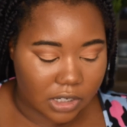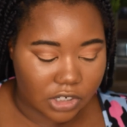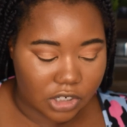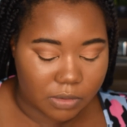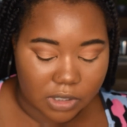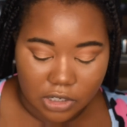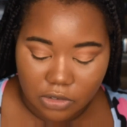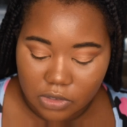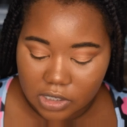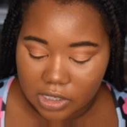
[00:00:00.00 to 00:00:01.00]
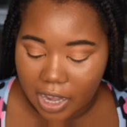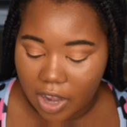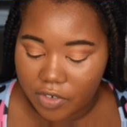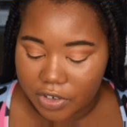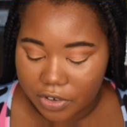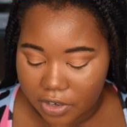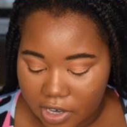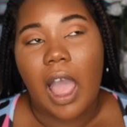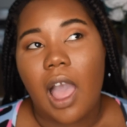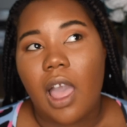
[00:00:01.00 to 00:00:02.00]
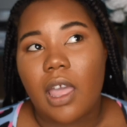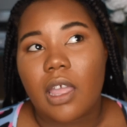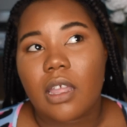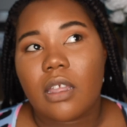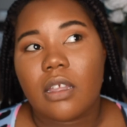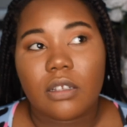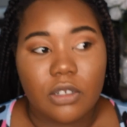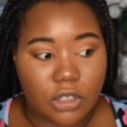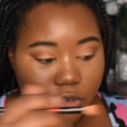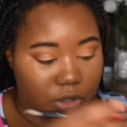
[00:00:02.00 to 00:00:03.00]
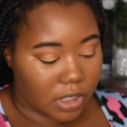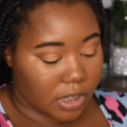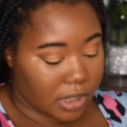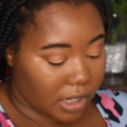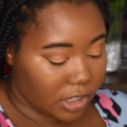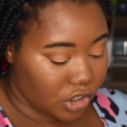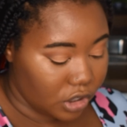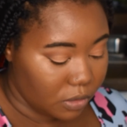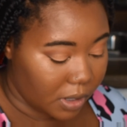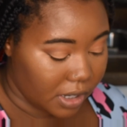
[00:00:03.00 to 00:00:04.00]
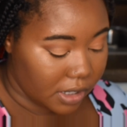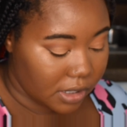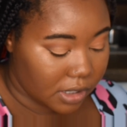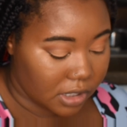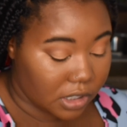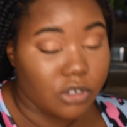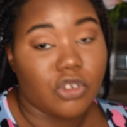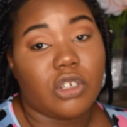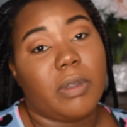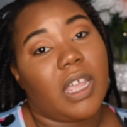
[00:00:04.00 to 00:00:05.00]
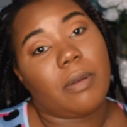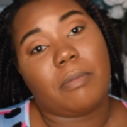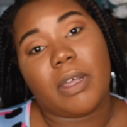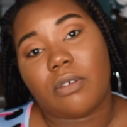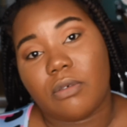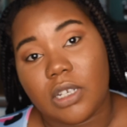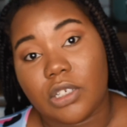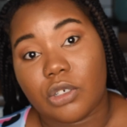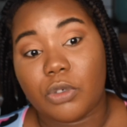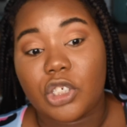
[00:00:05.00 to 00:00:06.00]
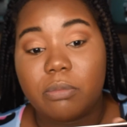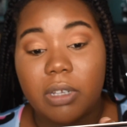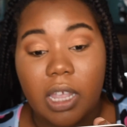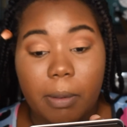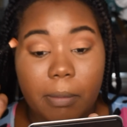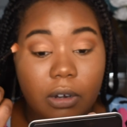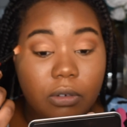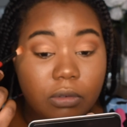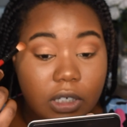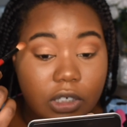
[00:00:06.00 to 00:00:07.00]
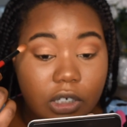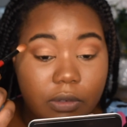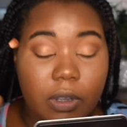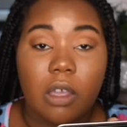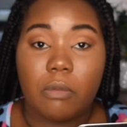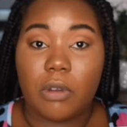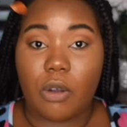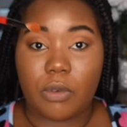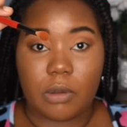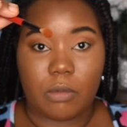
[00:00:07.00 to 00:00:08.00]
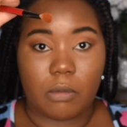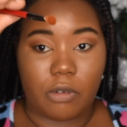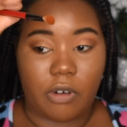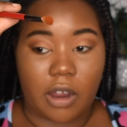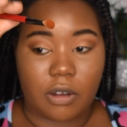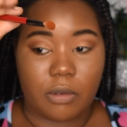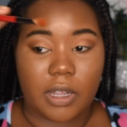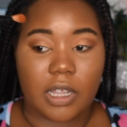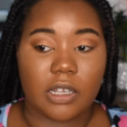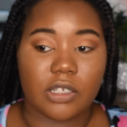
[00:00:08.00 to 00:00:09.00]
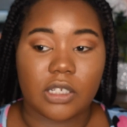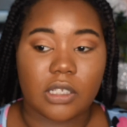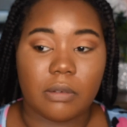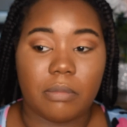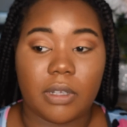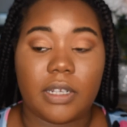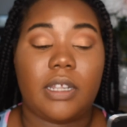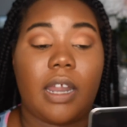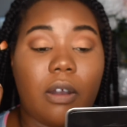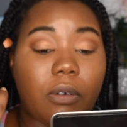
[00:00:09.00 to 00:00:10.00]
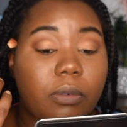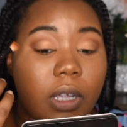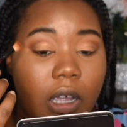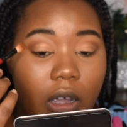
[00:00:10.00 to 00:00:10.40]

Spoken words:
She was a useless character, and I used to think she was until she became a medical ninja. When she became a medical ninja, we're going in Morocco again just to blend it out.